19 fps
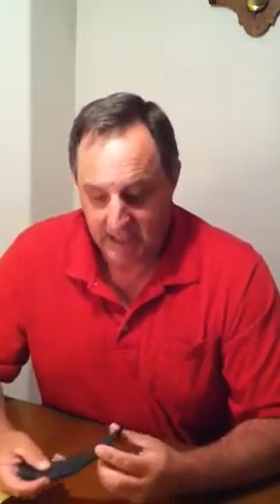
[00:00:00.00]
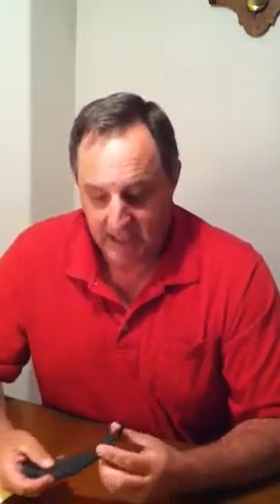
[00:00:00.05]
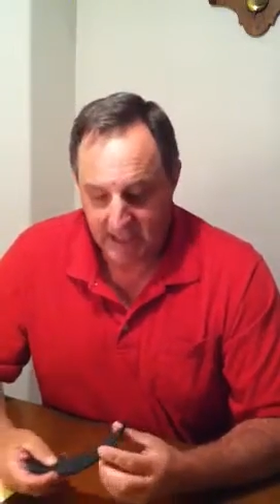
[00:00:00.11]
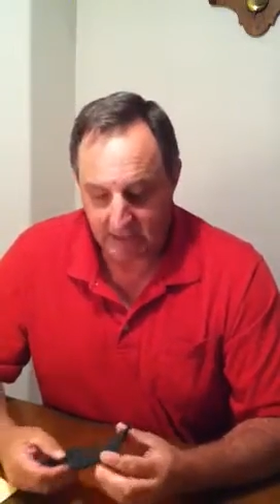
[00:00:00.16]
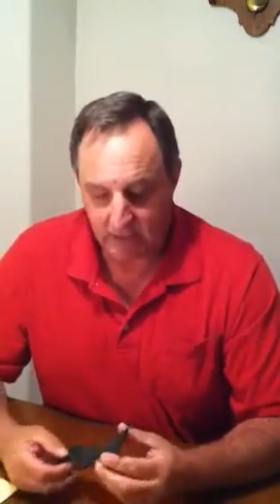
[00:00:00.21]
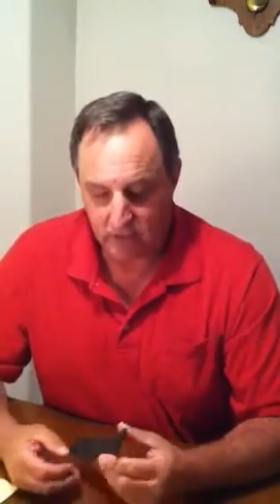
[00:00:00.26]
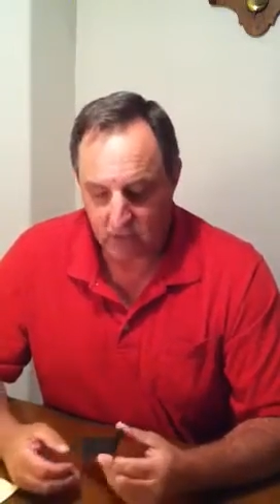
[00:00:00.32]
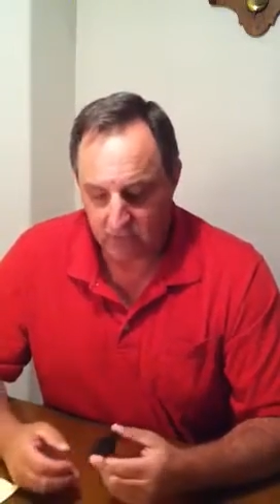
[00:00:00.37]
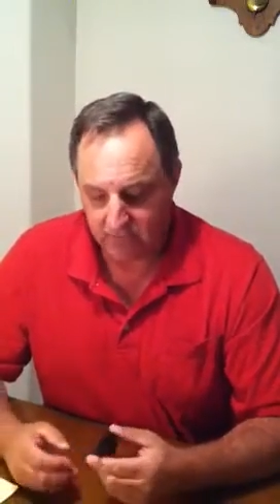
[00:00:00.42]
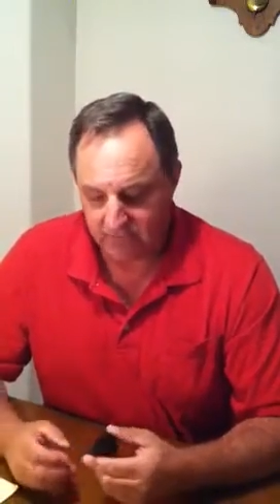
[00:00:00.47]

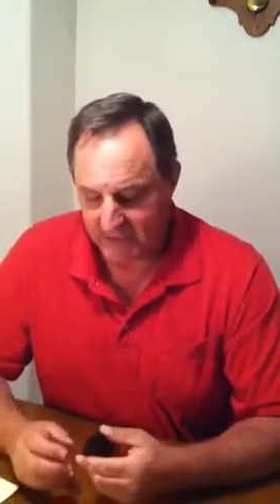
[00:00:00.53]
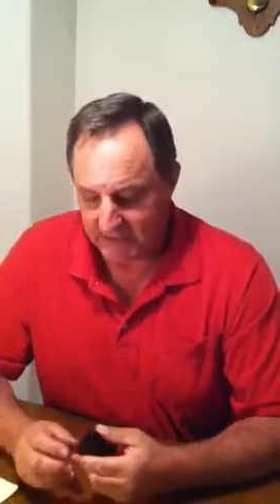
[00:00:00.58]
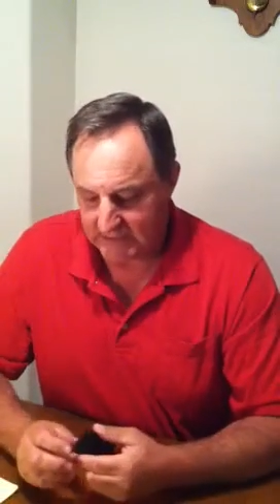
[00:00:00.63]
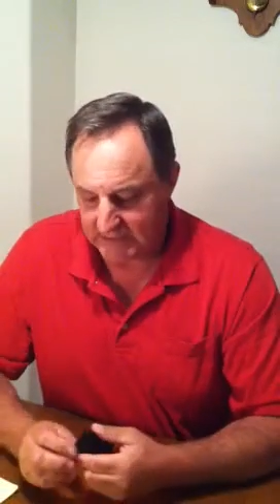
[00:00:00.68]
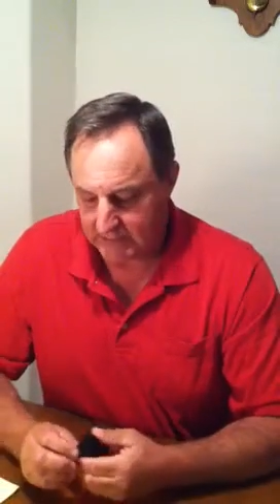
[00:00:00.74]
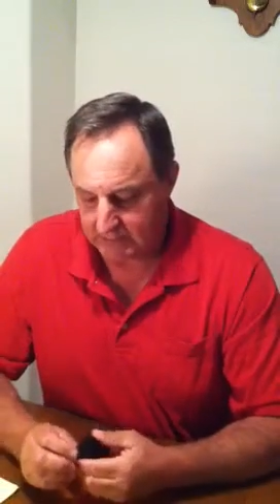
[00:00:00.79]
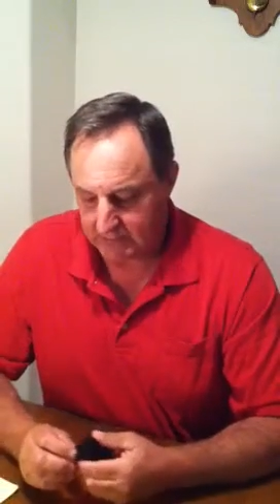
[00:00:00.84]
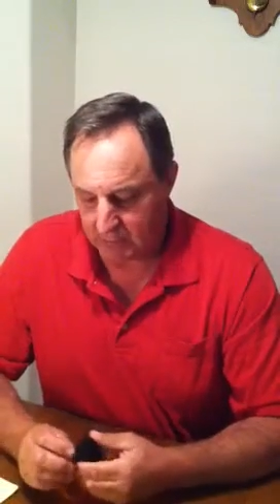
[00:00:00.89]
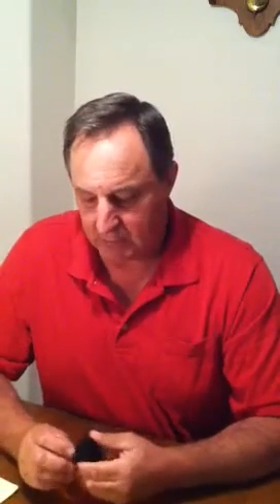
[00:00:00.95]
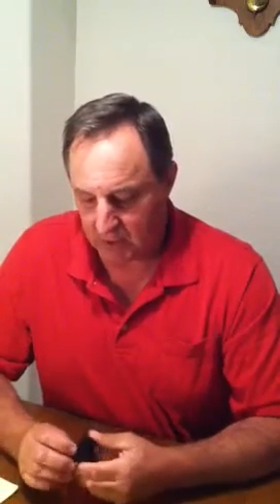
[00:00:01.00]
And
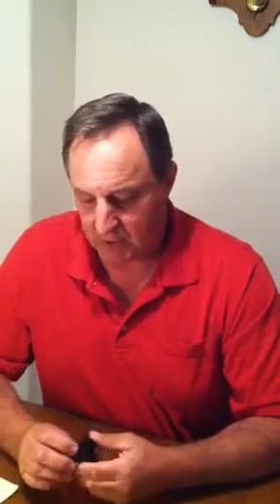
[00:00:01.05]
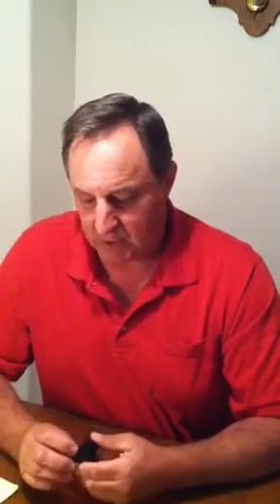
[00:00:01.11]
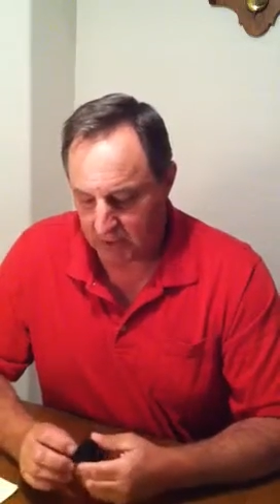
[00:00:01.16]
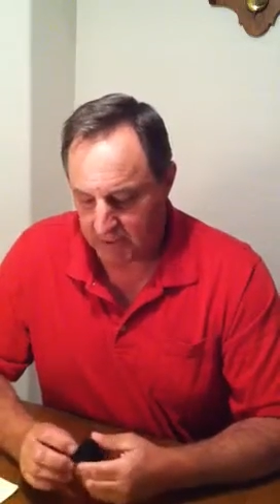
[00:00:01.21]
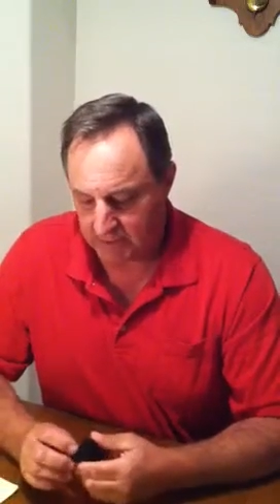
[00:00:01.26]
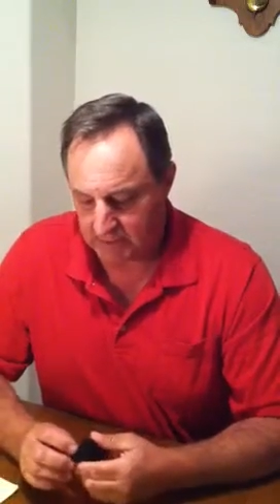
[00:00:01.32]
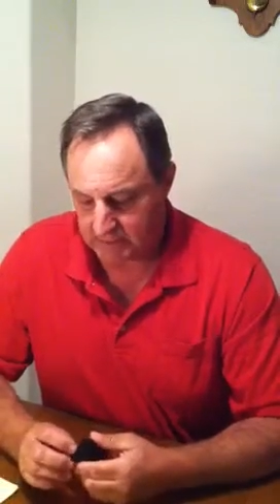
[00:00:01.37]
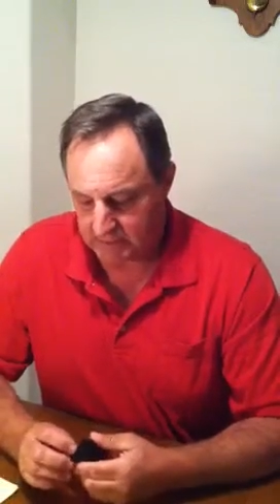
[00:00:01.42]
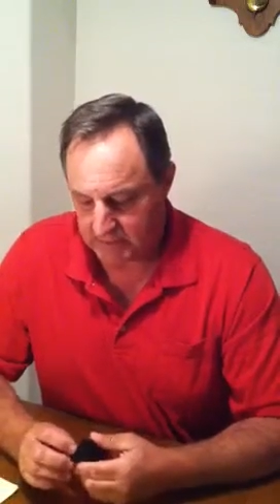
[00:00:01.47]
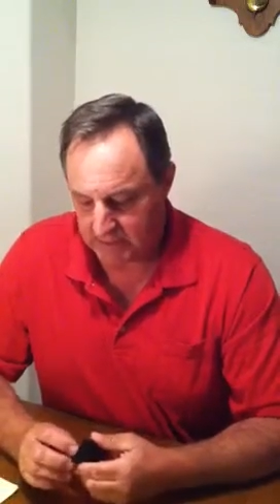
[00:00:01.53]
covalent
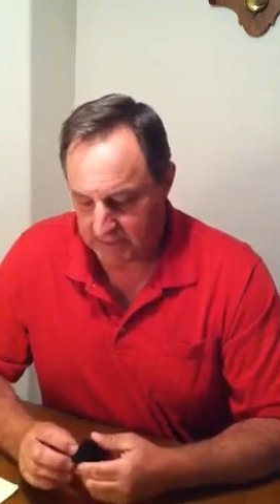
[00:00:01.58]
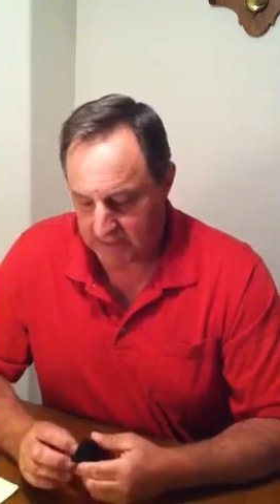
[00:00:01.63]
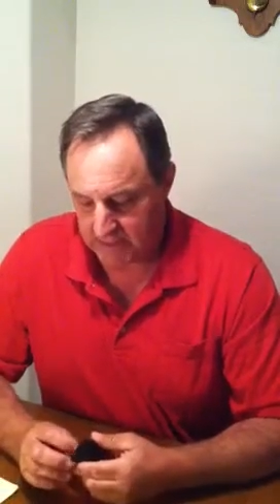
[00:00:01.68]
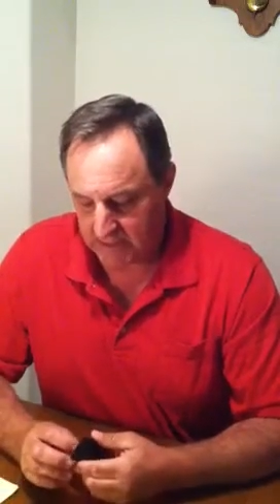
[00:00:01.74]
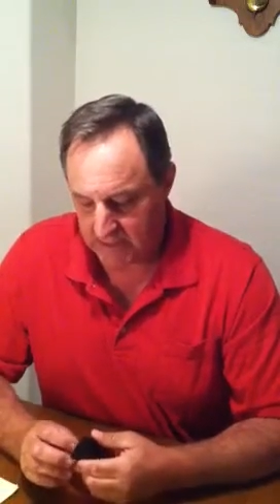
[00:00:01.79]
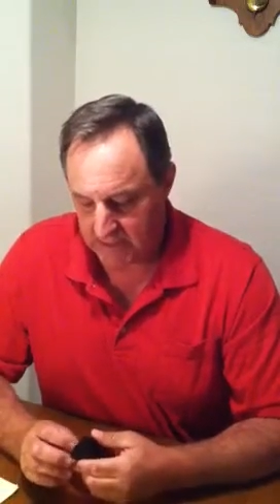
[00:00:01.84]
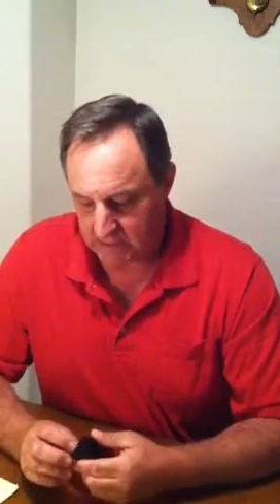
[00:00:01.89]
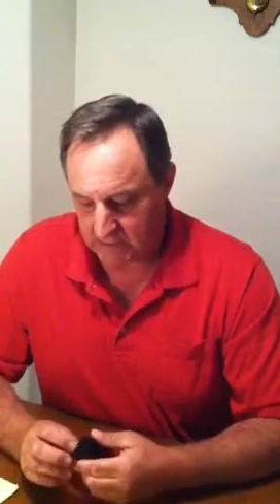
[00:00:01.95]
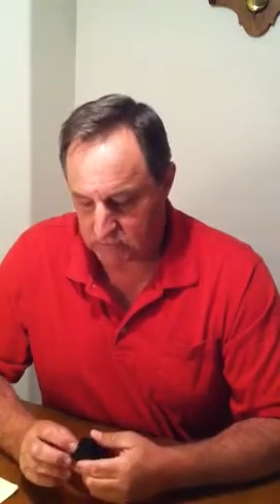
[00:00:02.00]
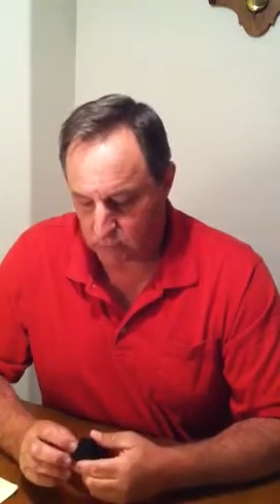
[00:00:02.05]
bonding
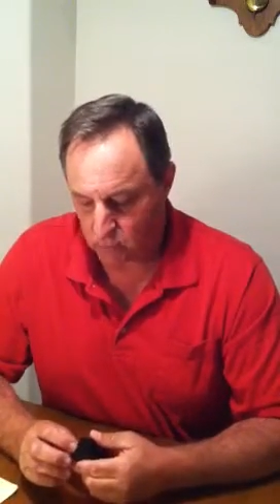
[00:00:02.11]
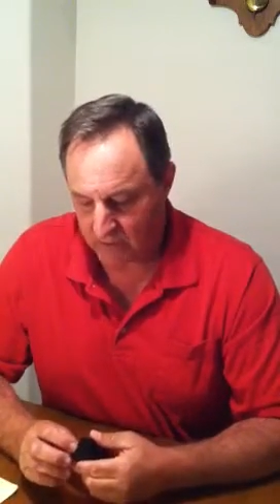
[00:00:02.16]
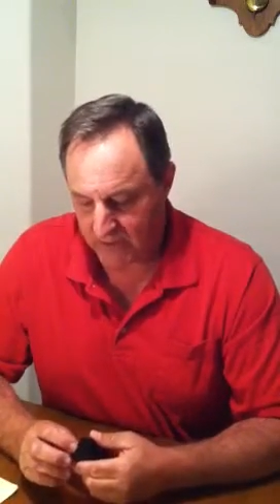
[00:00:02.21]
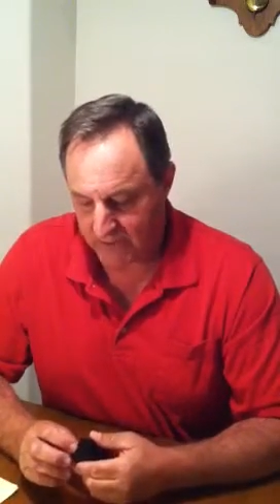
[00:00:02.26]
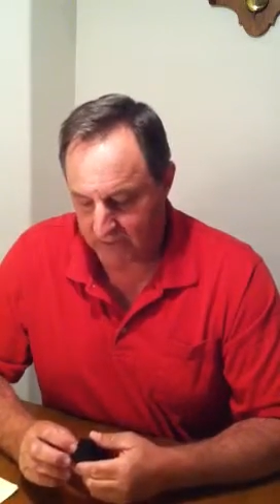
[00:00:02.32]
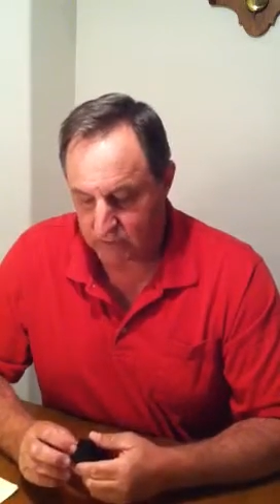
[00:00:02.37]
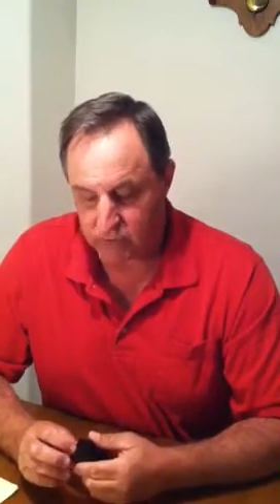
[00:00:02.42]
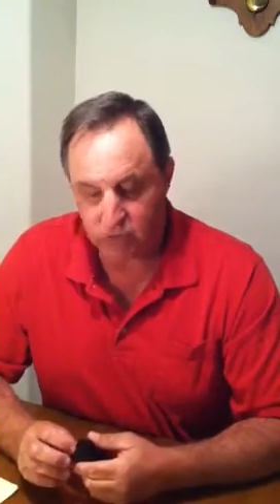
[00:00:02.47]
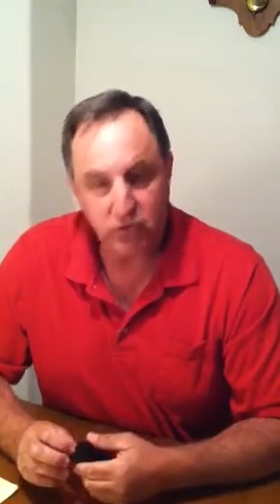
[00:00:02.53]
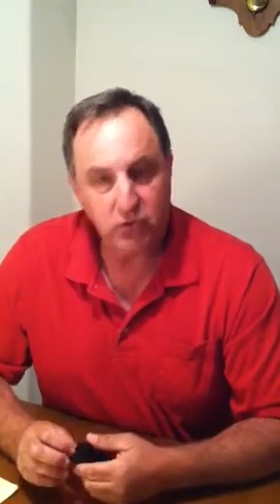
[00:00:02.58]
is
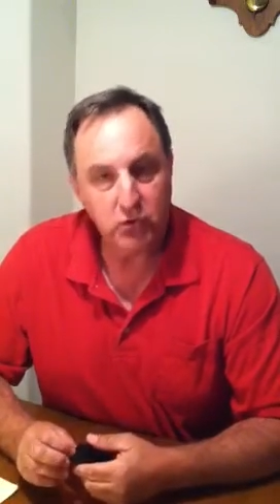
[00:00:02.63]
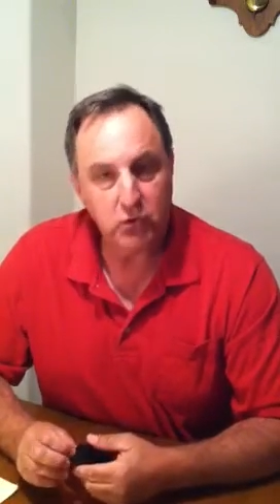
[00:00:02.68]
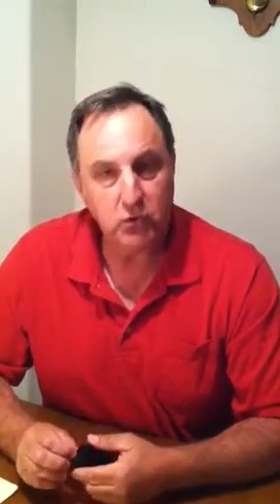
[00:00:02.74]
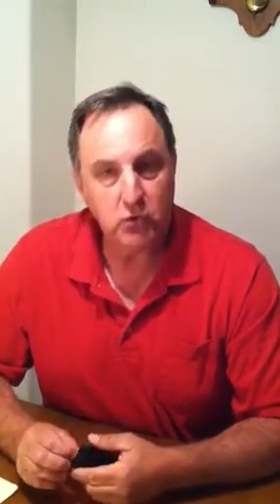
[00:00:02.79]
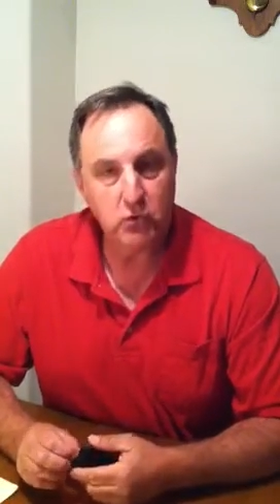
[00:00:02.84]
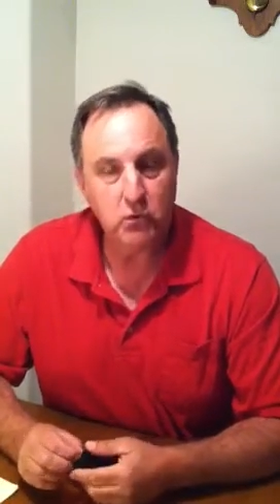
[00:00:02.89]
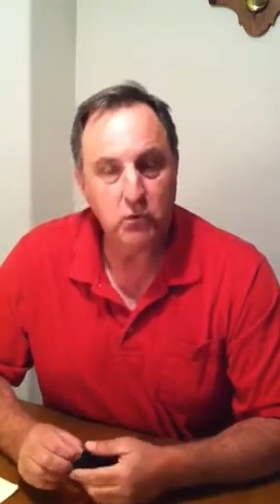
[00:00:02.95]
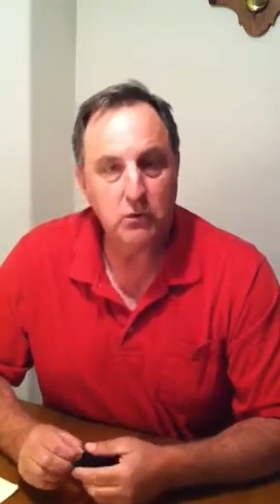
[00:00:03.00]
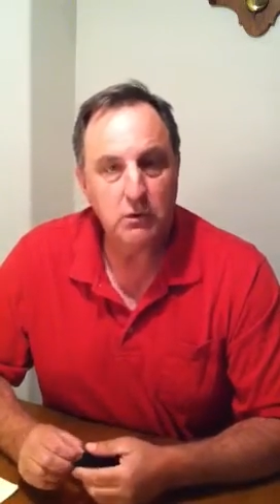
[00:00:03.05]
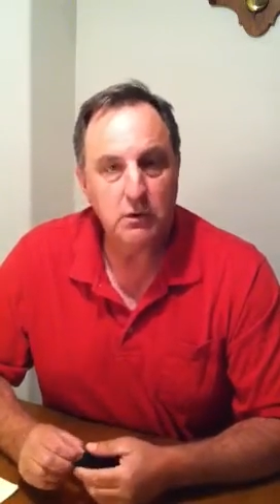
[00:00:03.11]
when
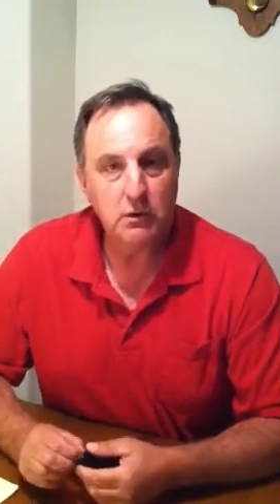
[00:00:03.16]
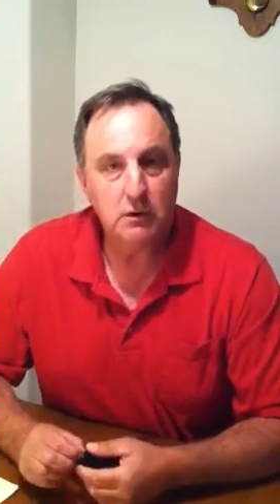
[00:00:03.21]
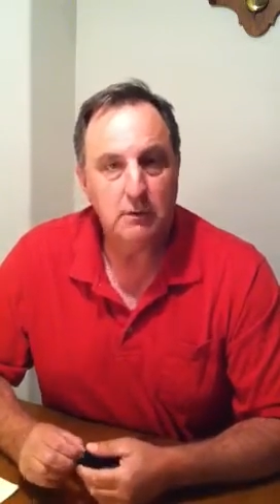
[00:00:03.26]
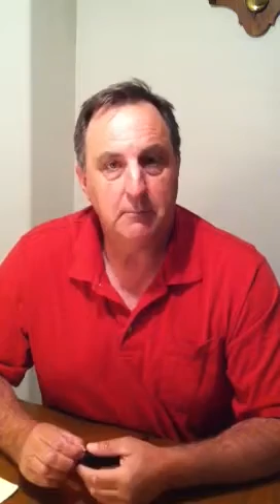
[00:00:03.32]
two